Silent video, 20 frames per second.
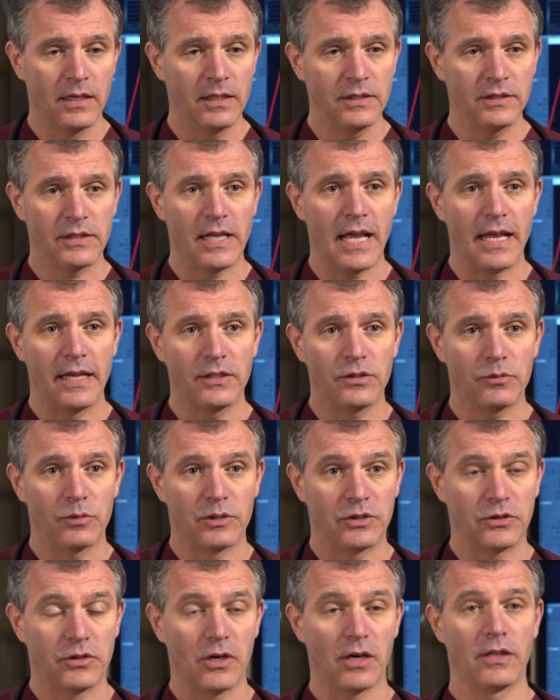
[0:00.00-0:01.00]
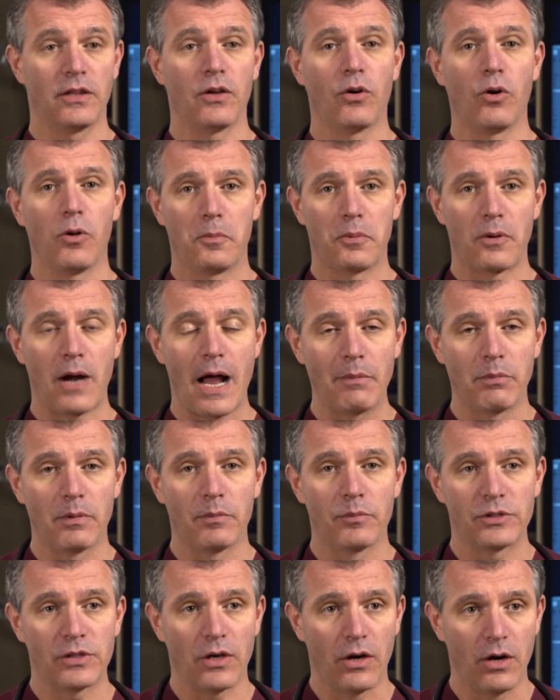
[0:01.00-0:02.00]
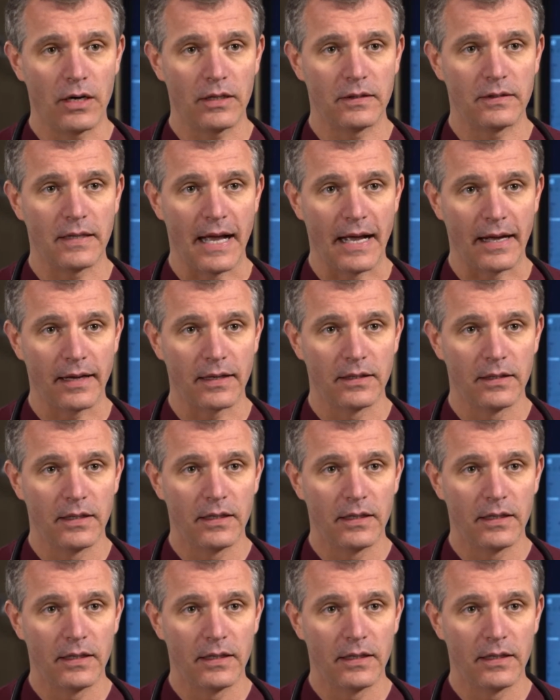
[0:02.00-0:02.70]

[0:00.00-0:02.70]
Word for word: In his case, what started the whole problem was a heart attack.